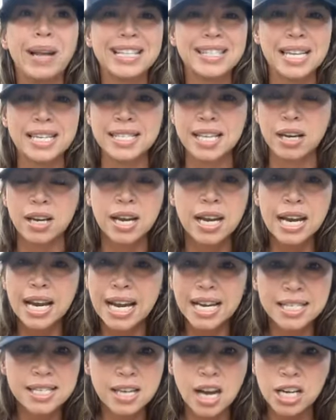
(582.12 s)
I said,
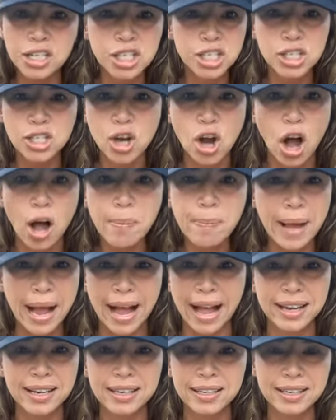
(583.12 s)
it's not just
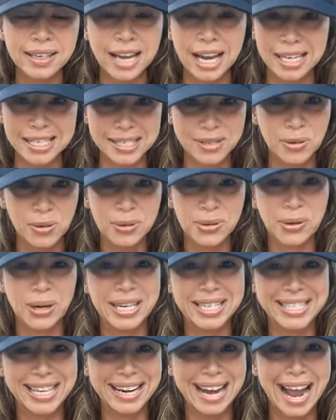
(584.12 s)
combat. I told her, I
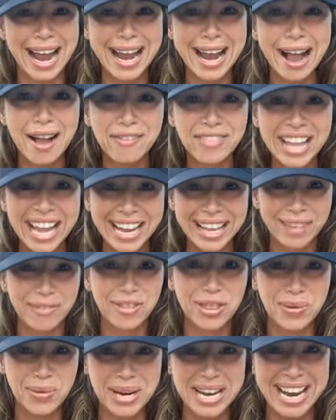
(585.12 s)
said, I have like
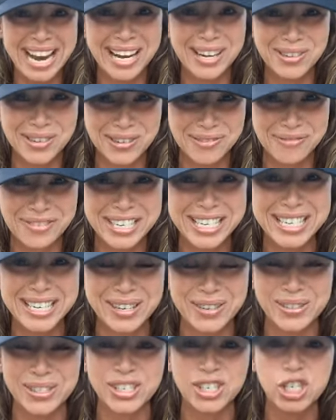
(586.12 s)
300
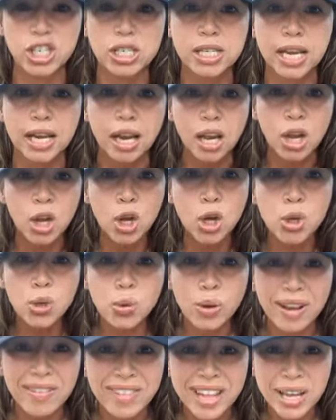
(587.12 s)
videos. And she's like,
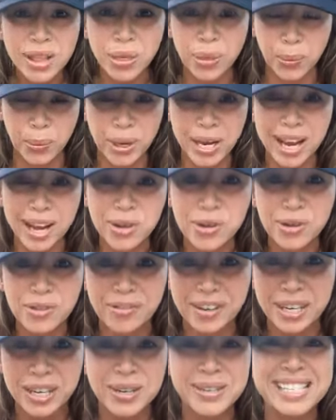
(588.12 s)
you have like 300
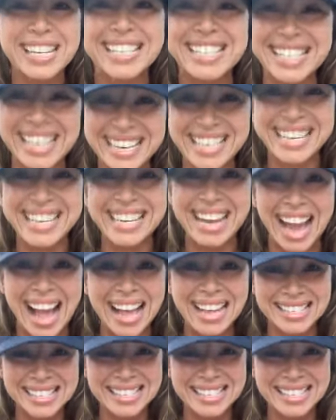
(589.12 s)
videos? I said, yes.